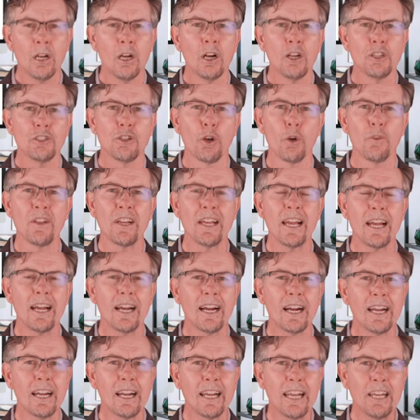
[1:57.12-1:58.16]
So the
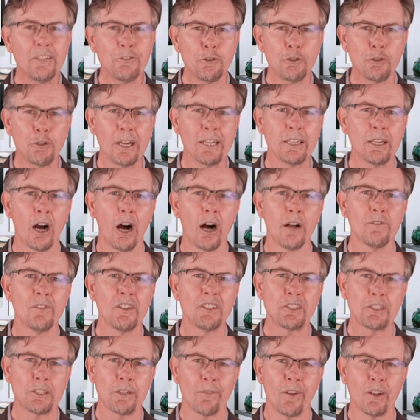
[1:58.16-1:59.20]
interest rate on
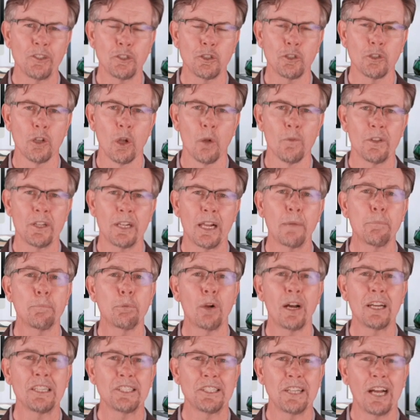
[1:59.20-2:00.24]
this conventional loan that I
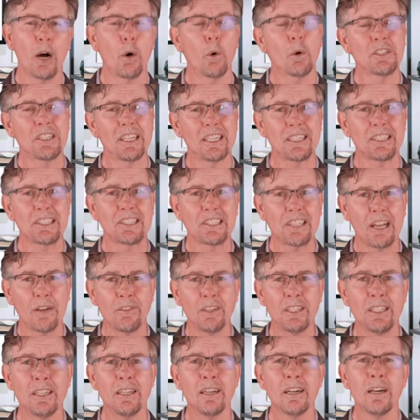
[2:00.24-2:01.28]
priced out was at a
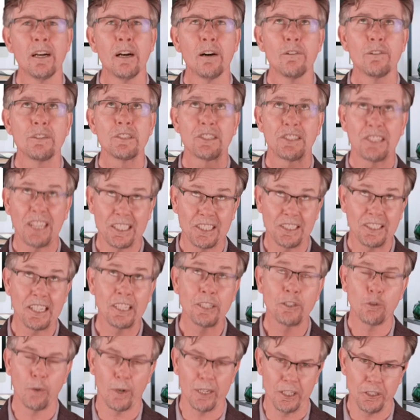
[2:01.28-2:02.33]
760
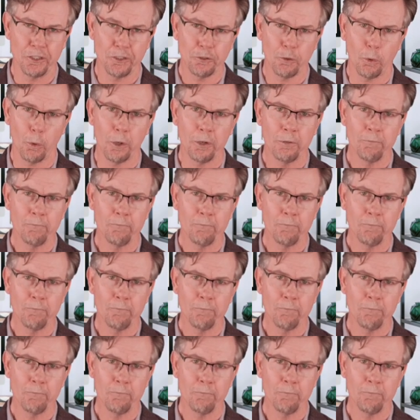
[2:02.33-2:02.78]
credit score